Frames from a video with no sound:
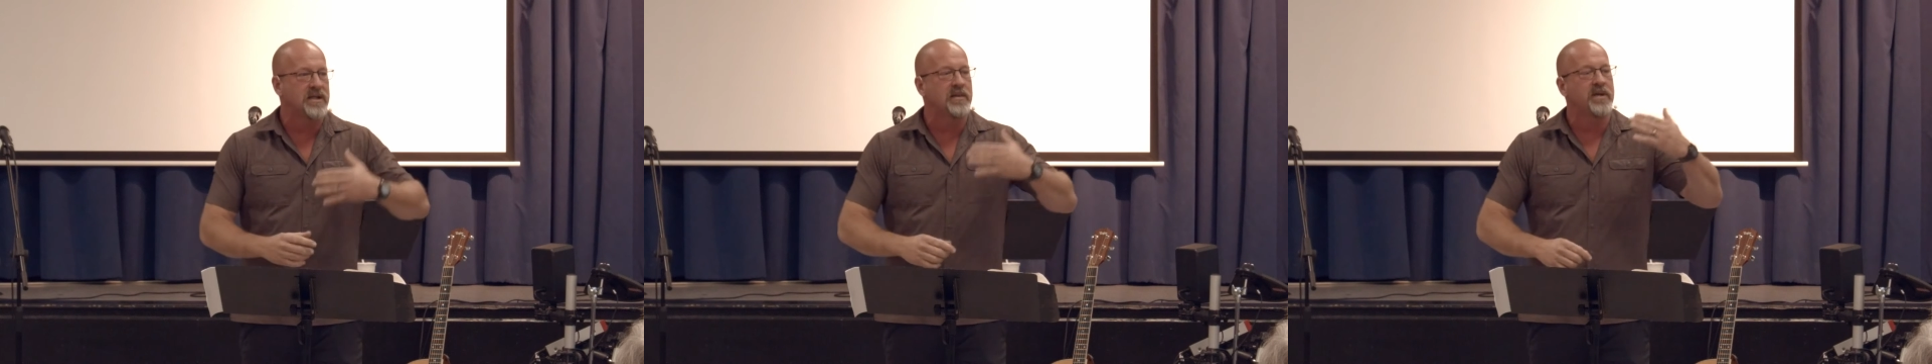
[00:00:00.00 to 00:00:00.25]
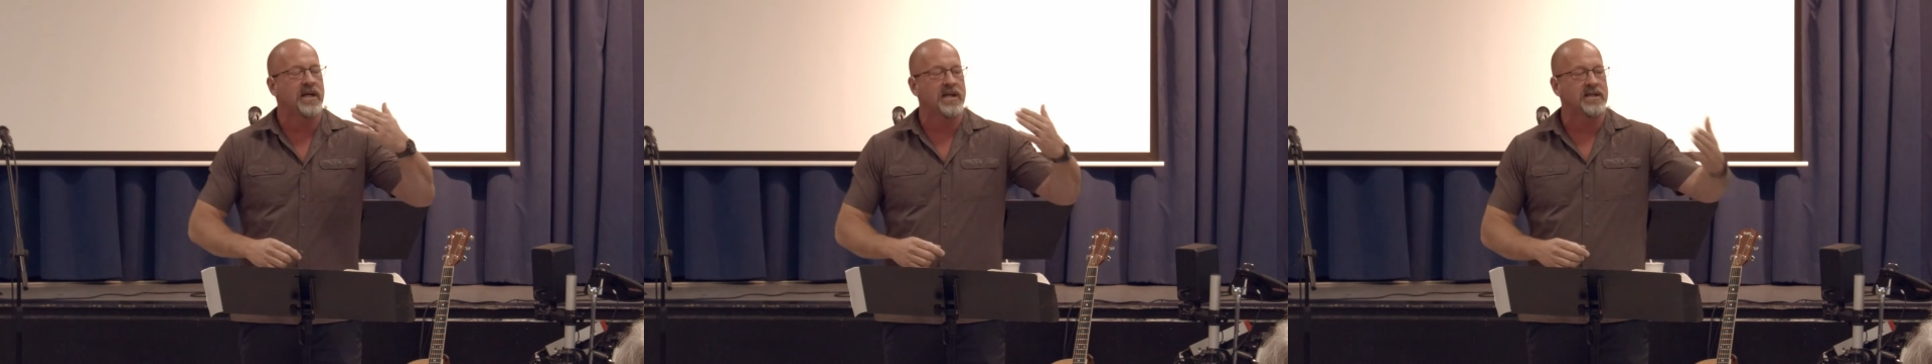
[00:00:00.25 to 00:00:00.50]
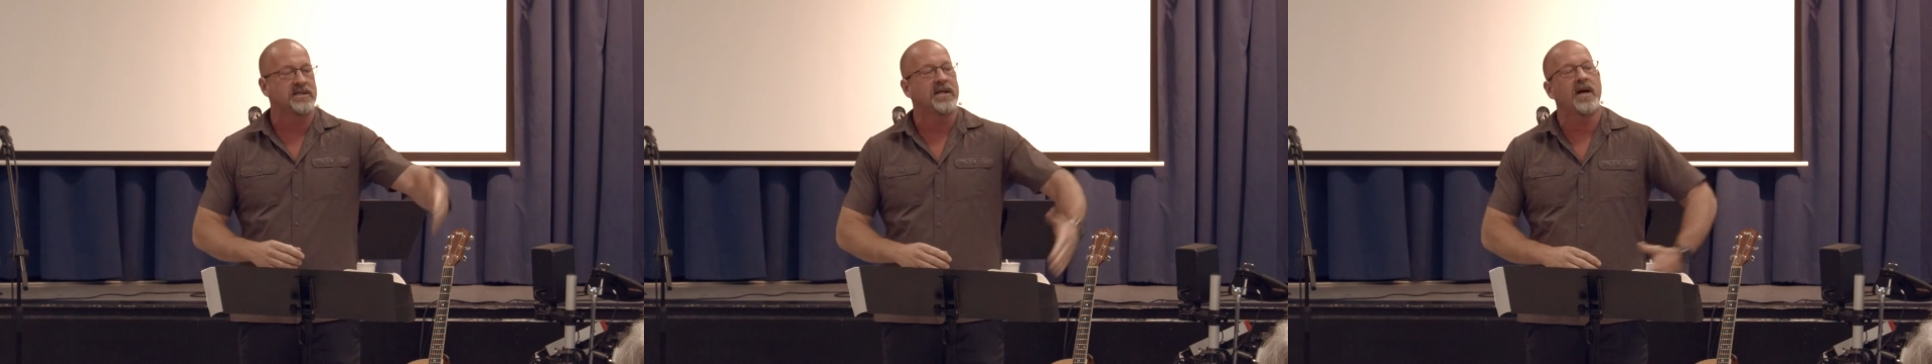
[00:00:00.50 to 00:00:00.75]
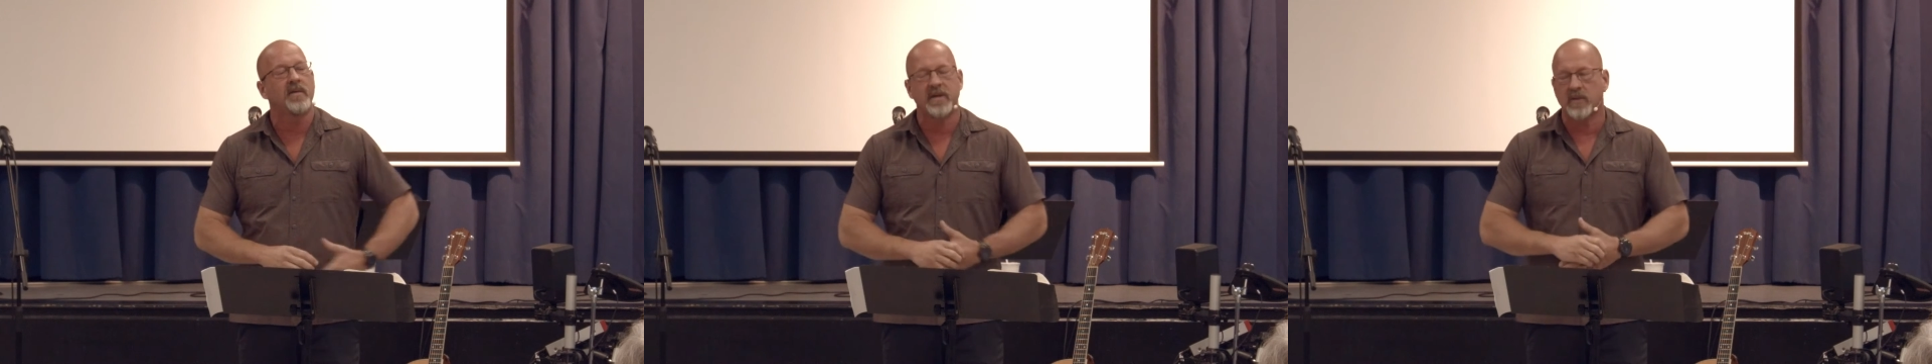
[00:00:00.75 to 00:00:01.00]
And he began to
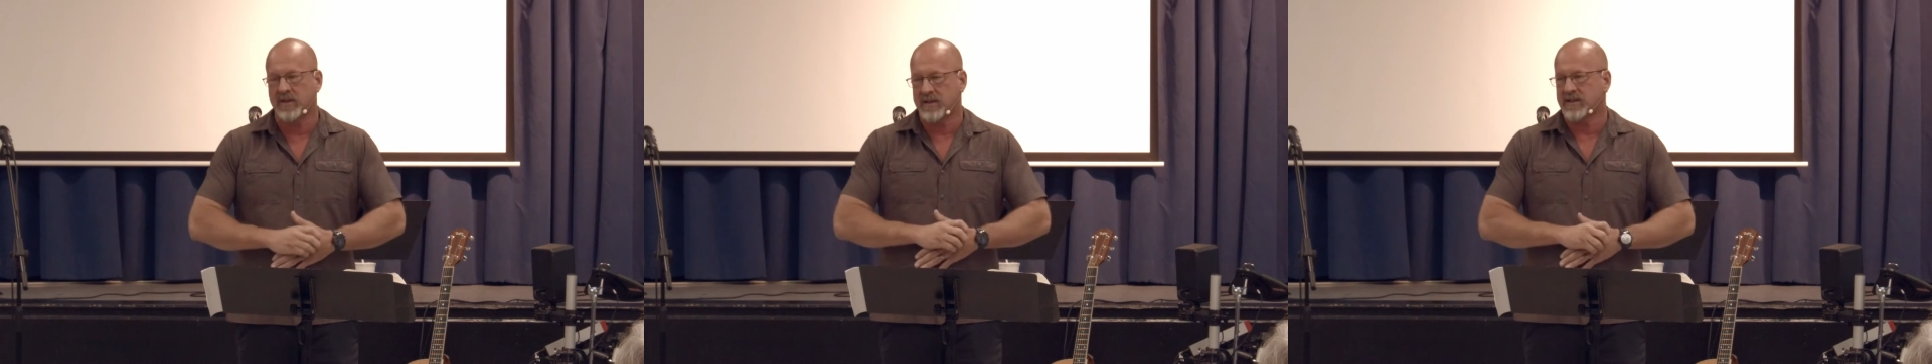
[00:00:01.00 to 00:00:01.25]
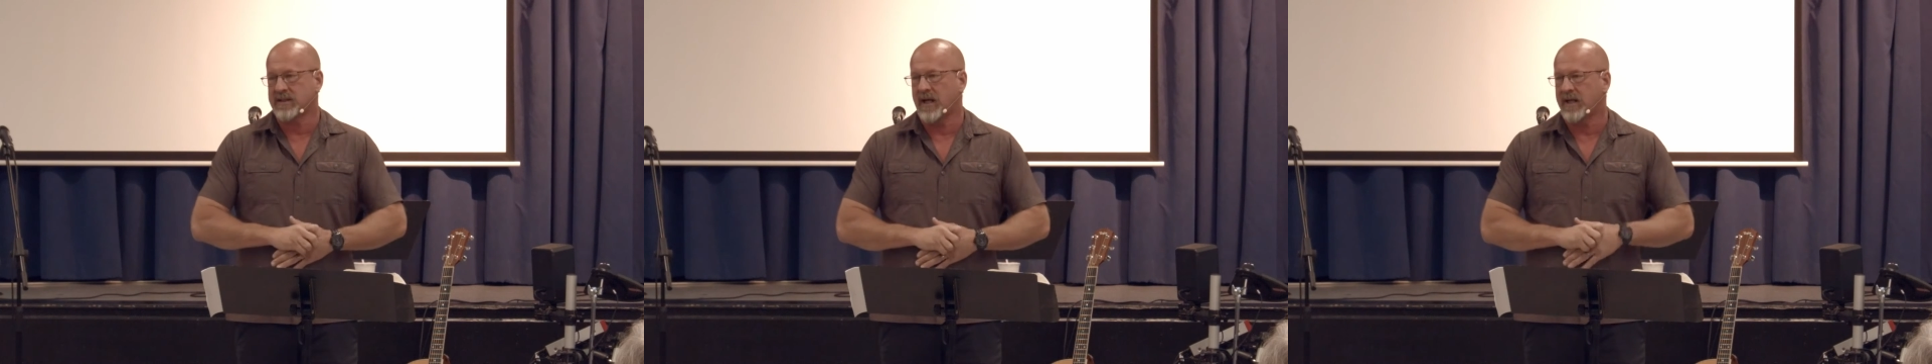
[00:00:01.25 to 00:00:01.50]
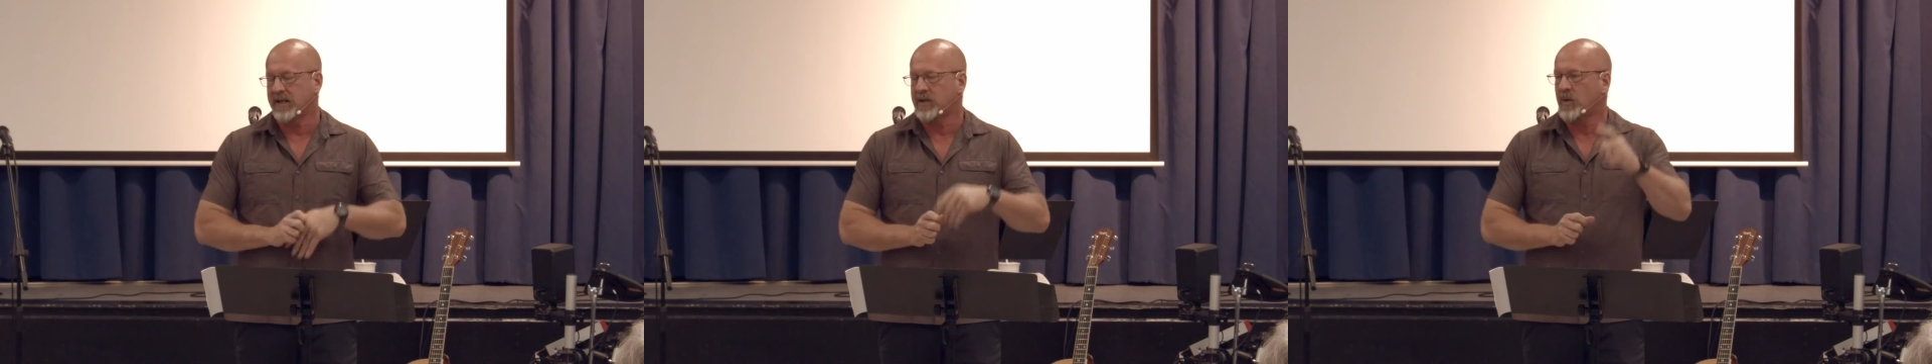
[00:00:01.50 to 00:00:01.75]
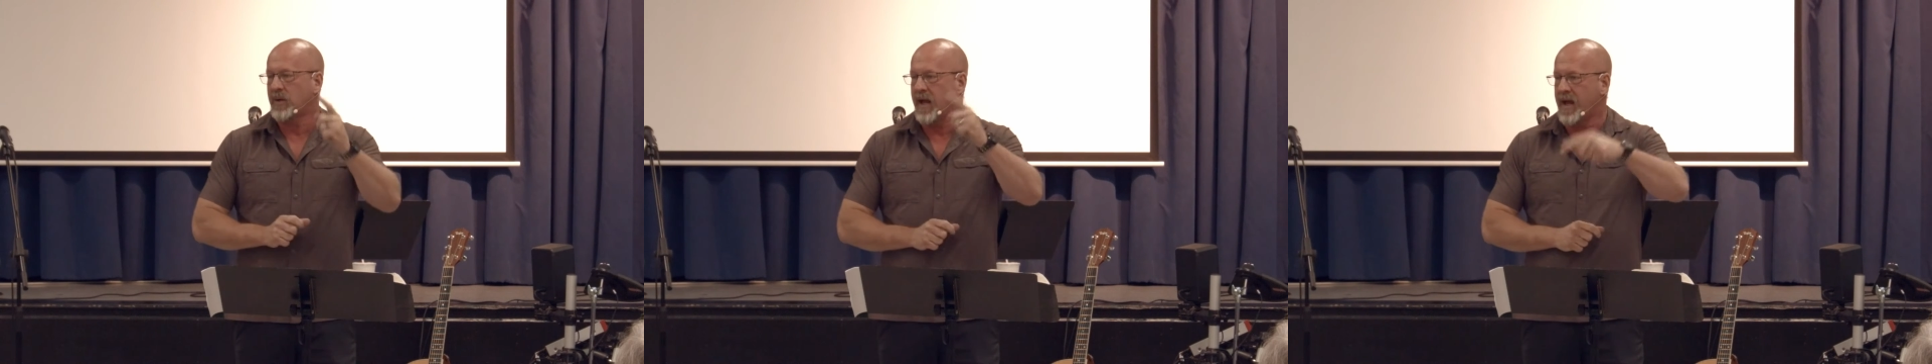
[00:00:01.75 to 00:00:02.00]
tell me what this guy did,
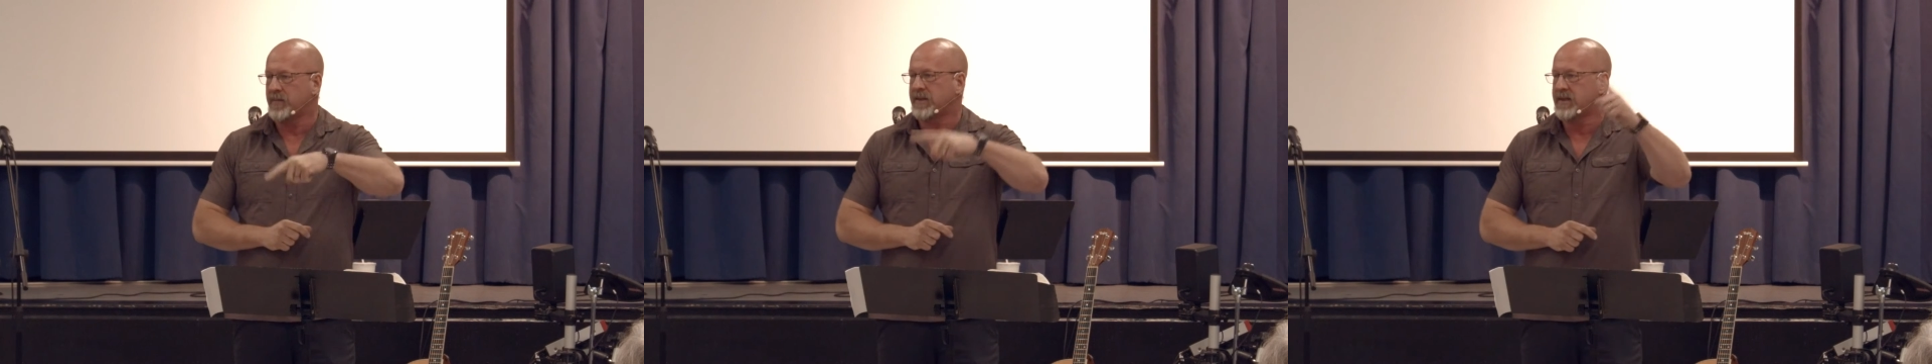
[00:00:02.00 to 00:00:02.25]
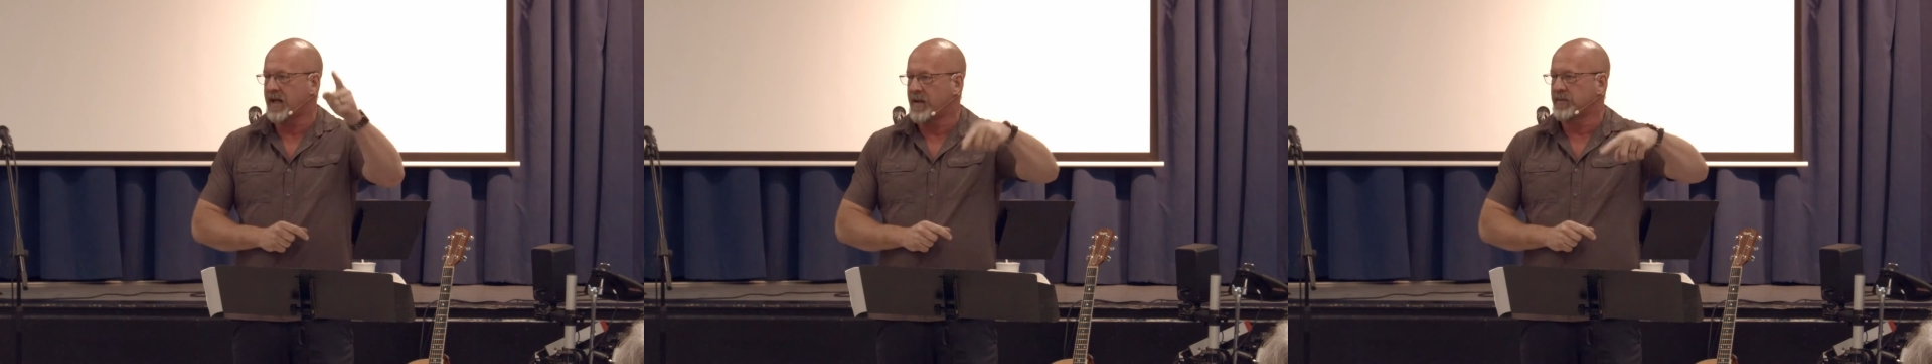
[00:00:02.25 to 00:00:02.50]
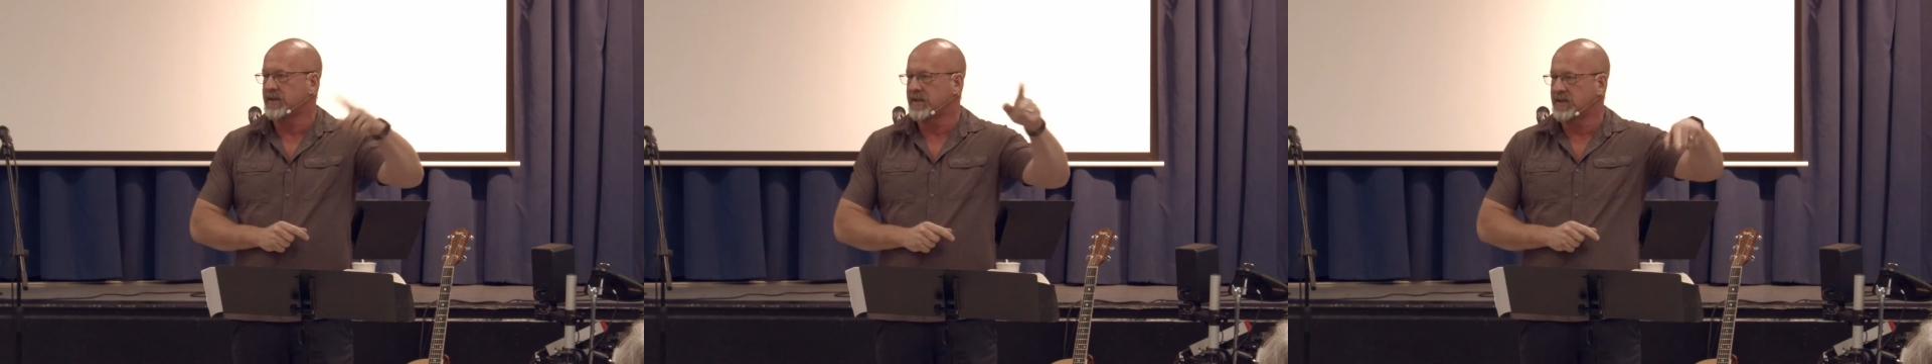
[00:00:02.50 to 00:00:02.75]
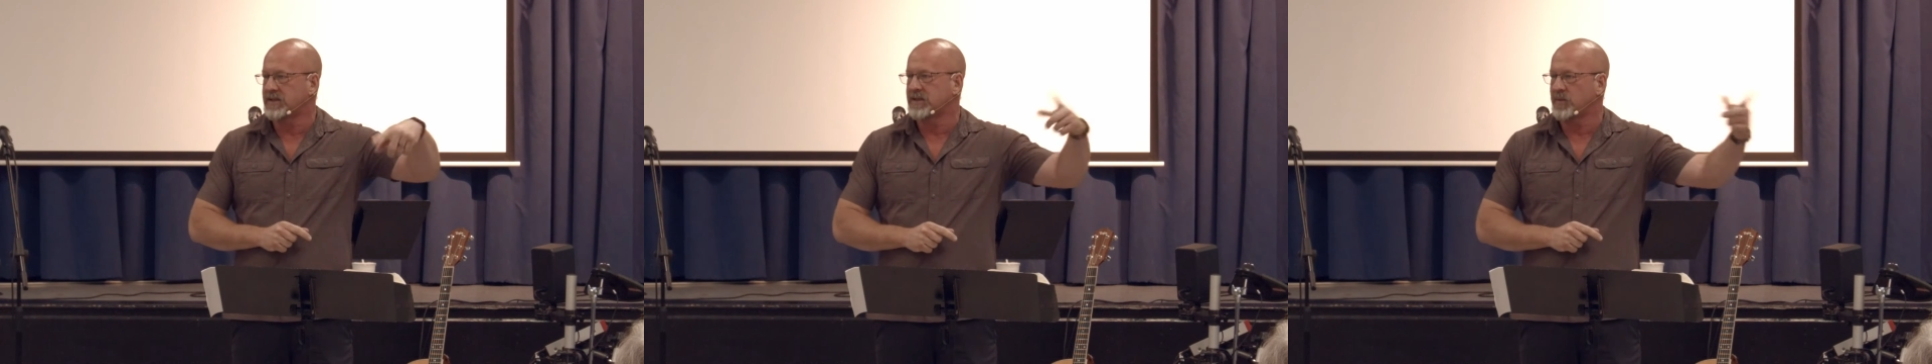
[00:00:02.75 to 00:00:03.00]
going hamlet to hamlet,
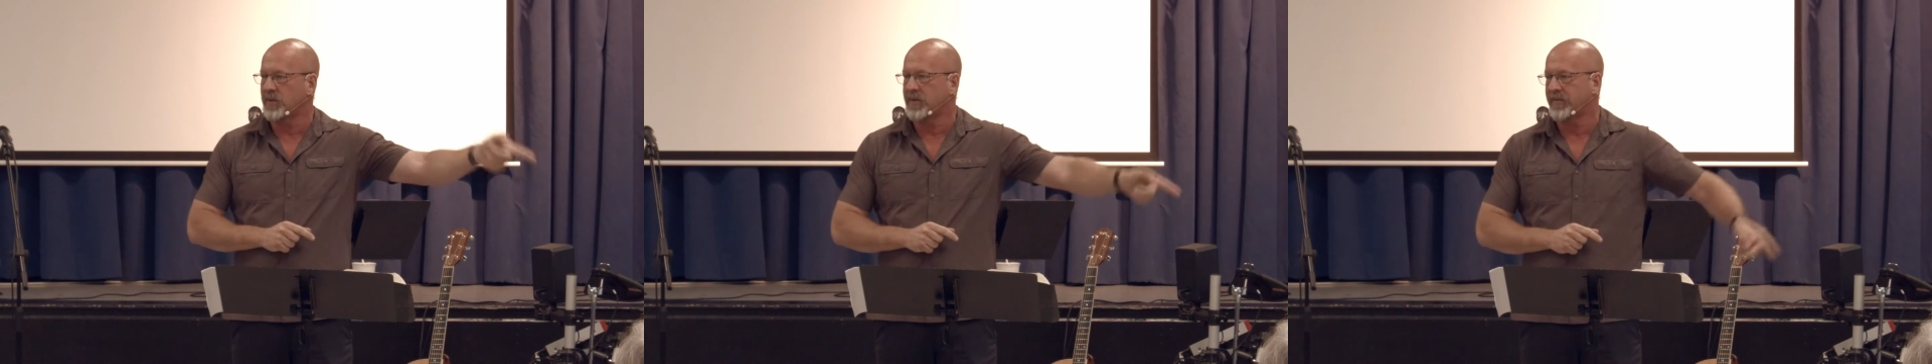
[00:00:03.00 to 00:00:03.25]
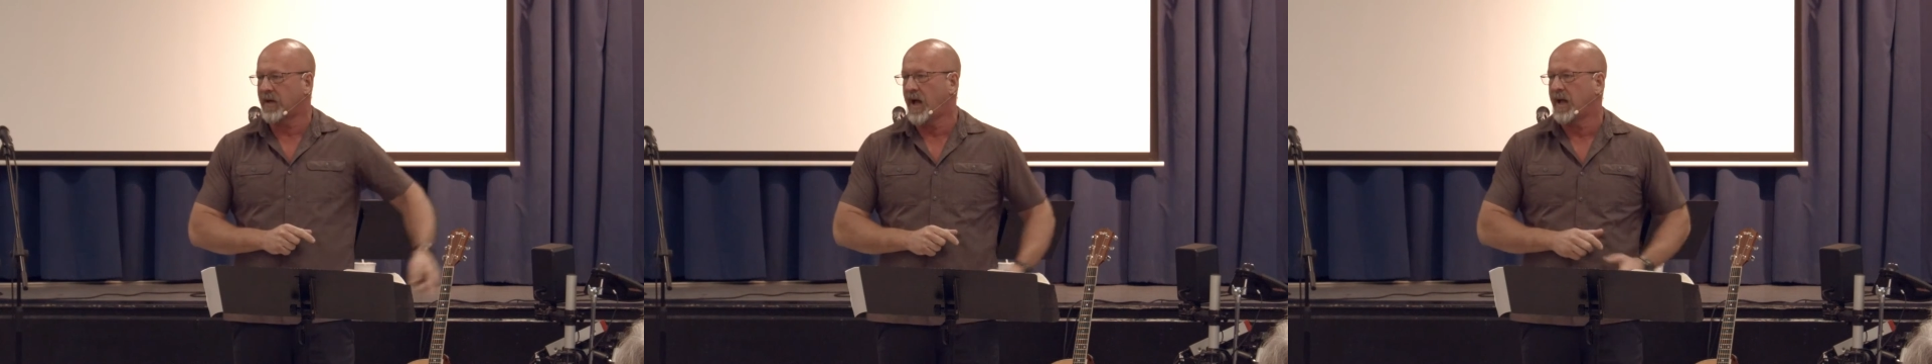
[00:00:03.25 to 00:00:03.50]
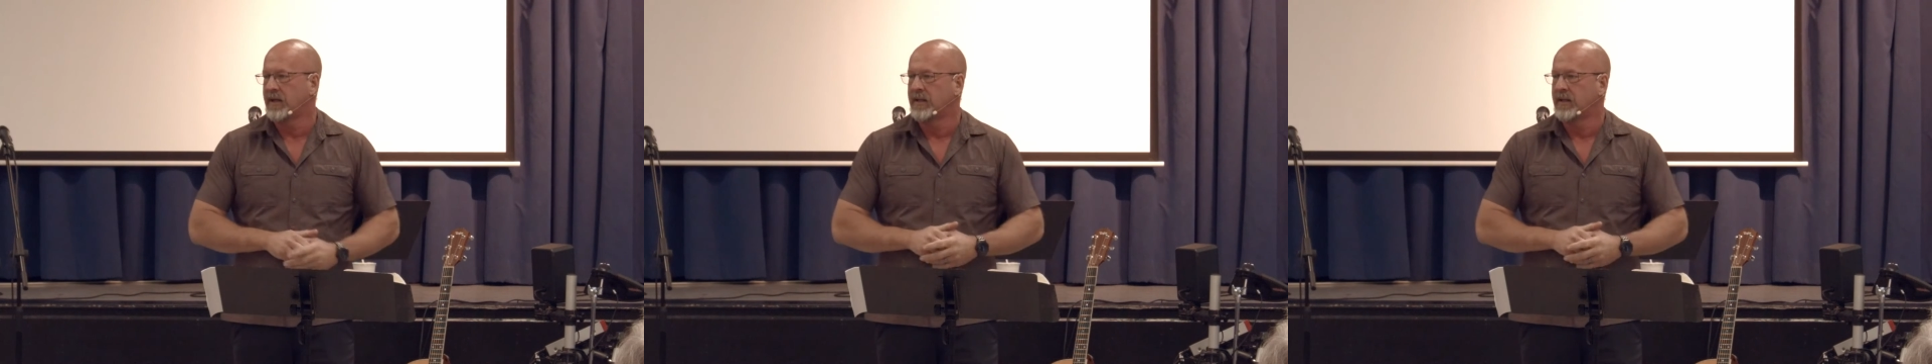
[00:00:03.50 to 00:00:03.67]
teaching the Word of God.